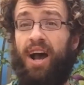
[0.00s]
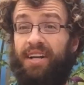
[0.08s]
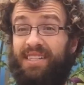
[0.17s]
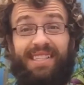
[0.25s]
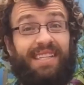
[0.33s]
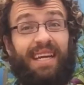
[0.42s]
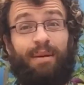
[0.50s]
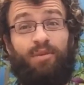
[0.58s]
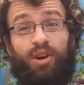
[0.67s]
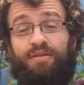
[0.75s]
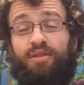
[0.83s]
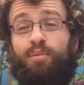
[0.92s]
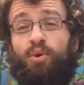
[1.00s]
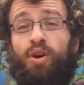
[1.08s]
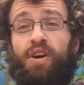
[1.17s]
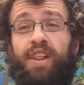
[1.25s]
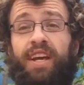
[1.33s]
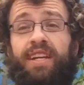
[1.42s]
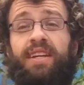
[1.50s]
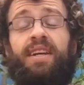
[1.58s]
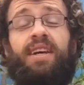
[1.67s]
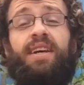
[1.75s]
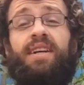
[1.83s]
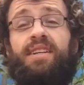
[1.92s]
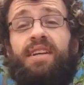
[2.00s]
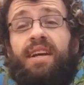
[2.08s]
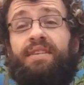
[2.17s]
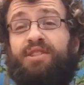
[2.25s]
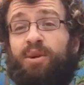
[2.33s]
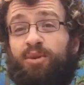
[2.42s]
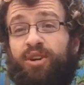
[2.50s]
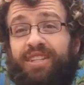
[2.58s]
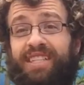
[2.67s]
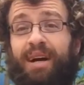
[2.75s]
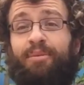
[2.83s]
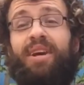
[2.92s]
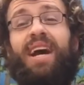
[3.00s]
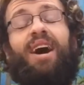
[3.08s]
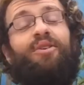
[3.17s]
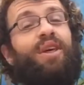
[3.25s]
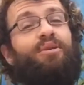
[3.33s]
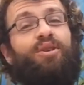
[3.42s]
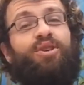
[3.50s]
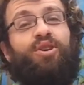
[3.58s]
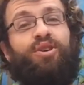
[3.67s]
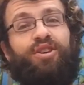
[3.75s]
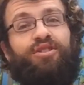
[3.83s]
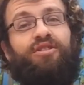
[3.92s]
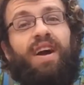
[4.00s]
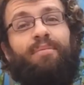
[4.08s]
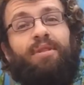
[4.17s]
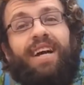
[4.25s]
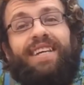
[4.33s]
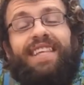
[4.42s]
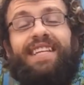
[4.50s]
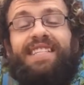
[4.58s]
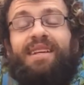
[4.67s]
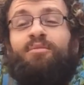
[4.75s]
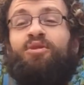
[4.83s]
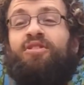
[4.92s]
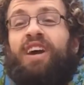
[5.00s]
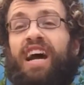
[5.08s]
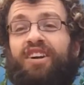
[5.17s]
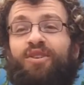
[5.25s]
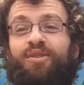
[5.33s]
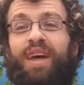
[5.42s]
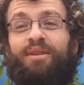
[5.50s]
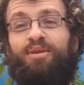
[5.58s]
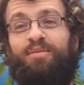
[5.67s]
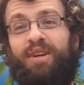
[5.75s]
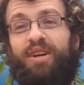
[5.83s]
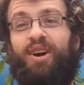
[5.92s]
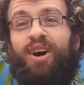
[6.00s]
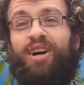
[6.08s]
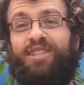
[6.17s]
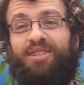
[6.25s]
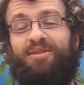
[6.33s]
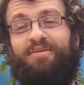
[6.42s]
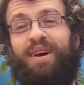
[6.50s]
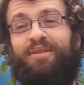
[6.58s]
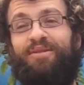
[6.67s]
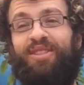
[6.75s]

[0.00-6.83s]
Steamed over boiling? If someone could tell me how they would cook a crab like this in Morocco, that would be awesome. I would